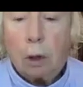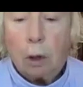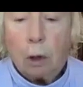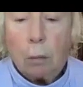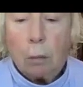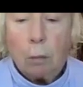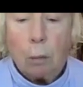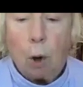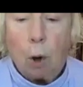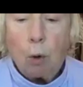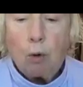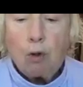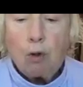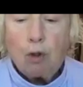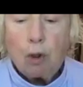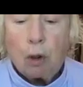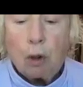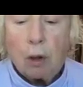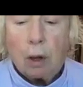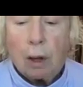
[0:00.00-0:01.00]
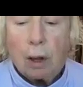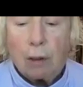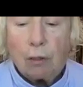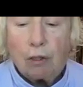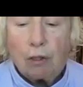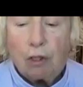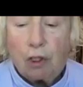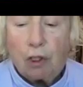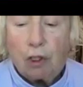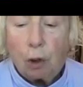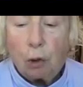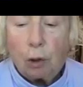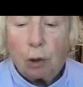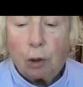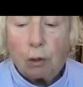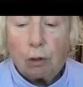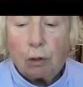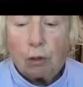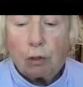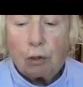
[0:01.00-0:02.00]
motion and
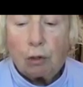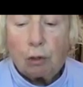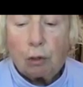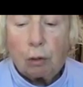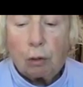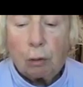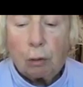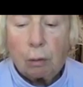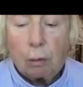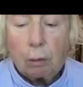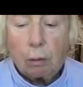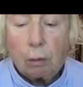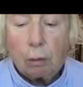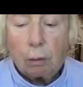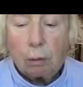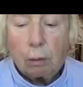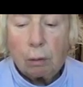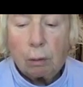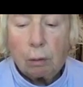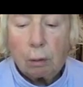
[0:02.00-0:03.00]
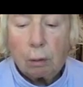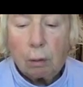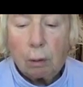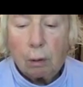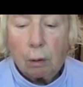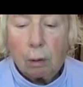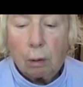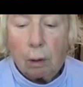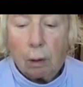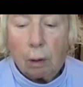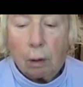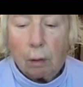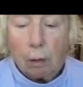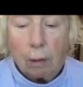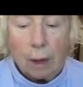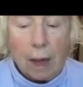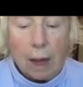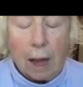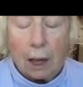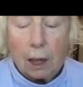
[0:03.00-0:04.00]
stillness,
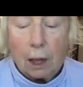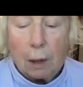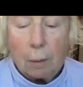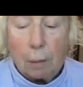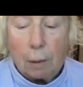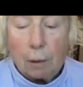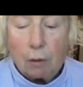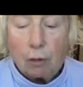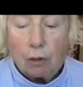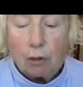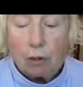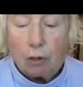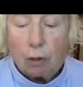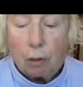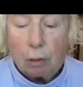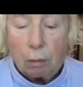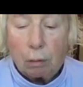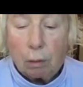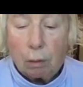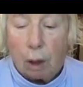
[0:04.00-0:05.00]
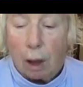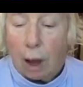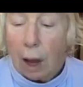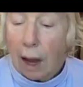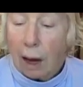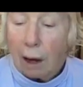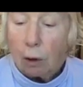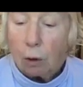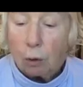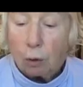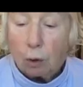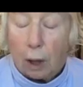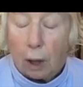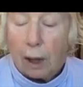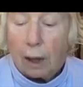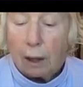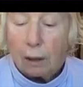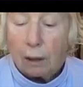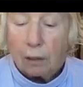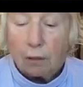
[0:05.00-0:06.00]
the elements, air,
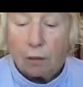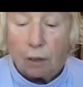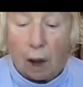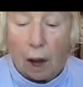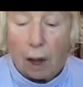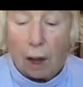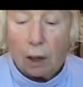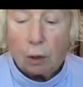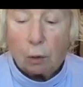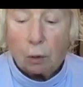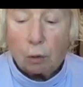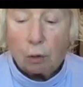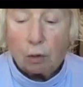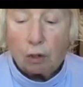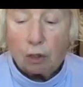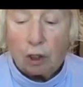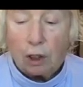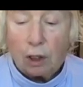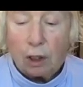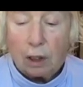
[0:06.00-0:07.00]
land, fire, sea.